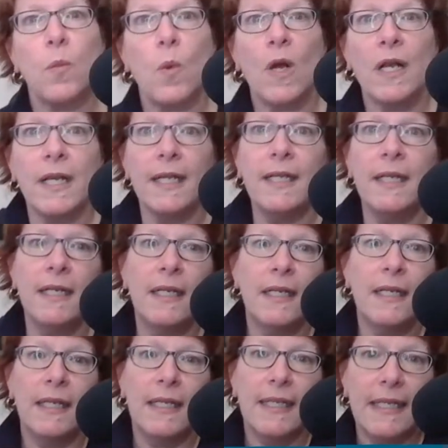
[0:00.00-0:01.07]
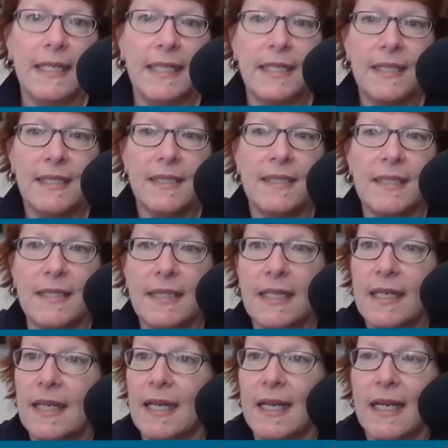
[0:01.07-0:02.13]
One is
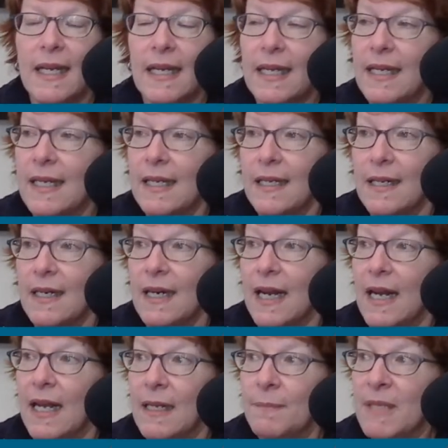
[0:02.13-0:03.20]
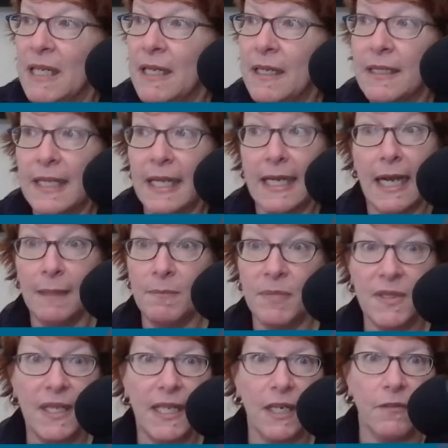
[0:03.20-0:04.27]
like I'm
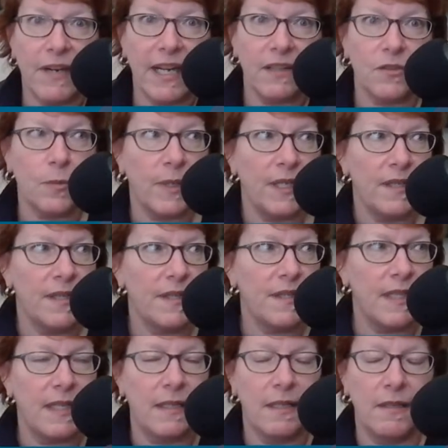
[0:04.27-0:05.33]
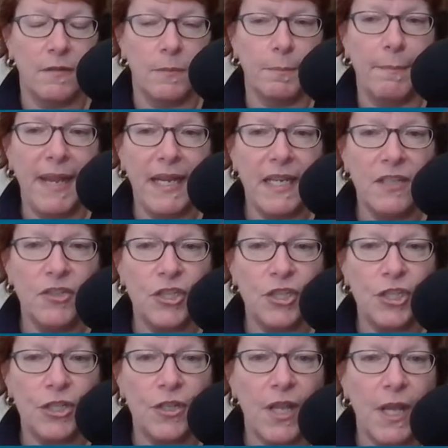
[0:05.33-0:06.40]
playing around with making
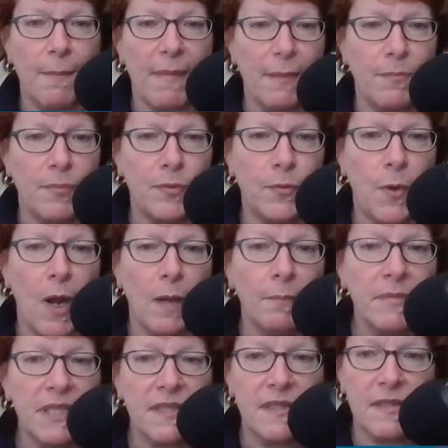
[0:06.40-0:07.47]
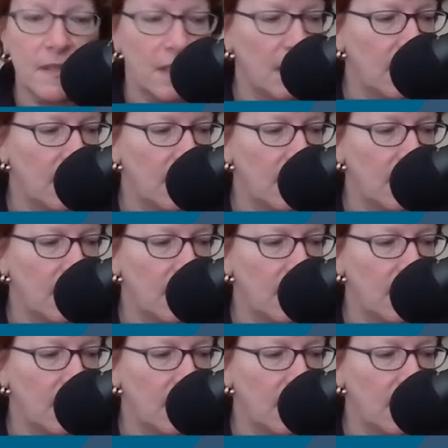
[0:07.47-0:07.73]
sure that my prompts